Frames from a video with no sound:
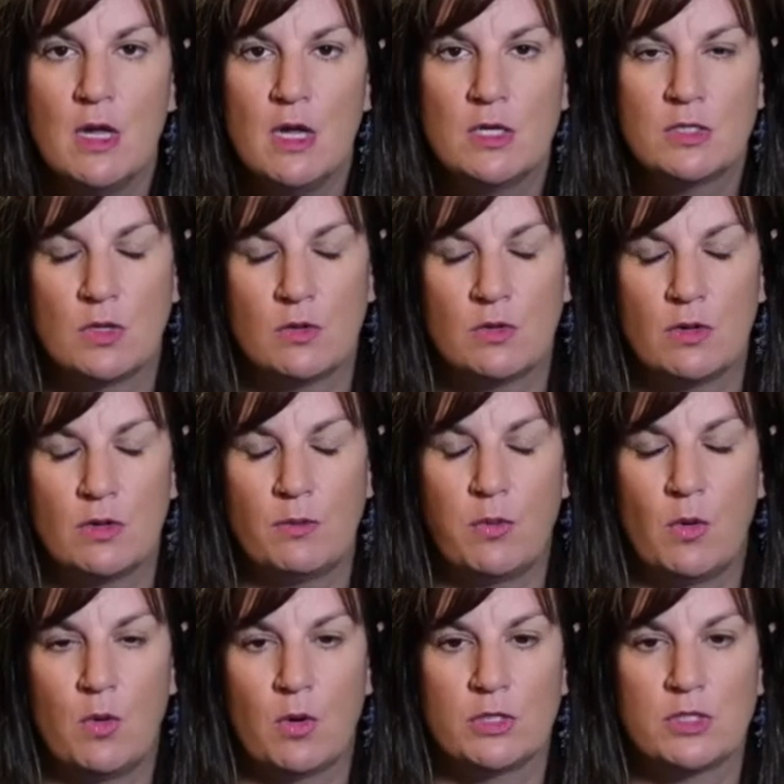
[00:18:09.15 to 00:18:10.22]
So the
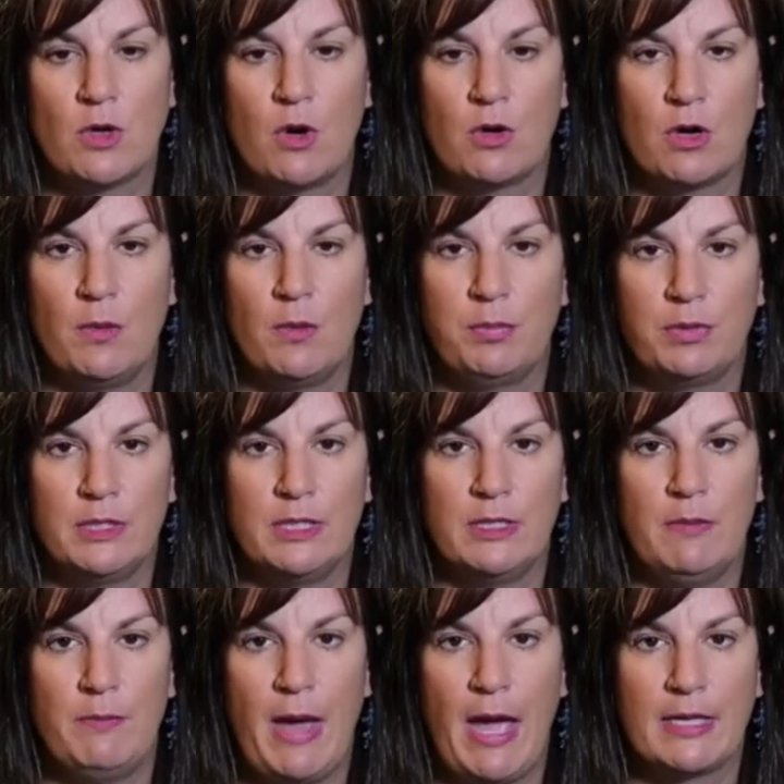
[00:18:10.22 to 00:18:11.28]
courts are completely
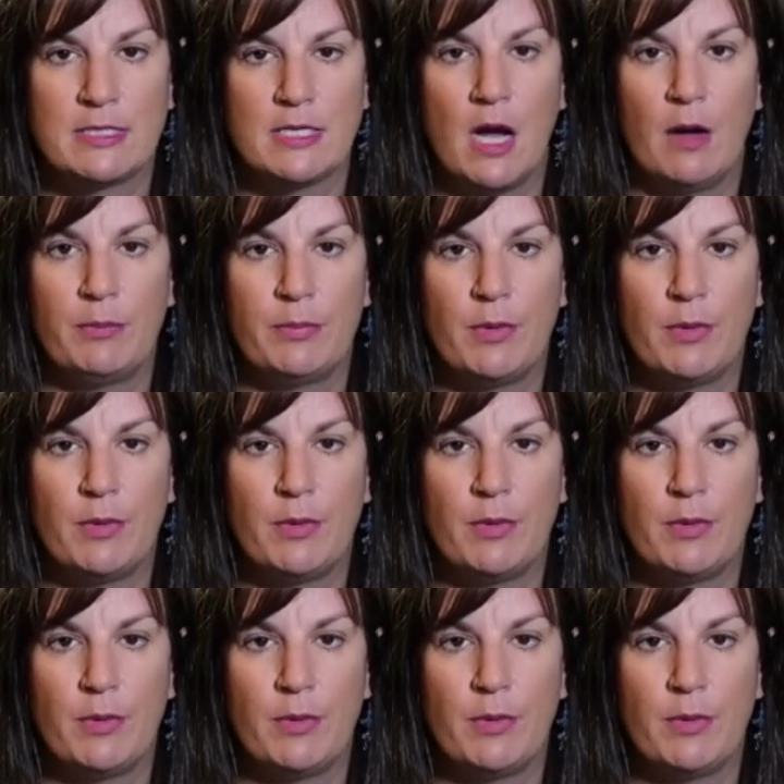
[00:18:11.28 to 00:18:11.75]
backed up.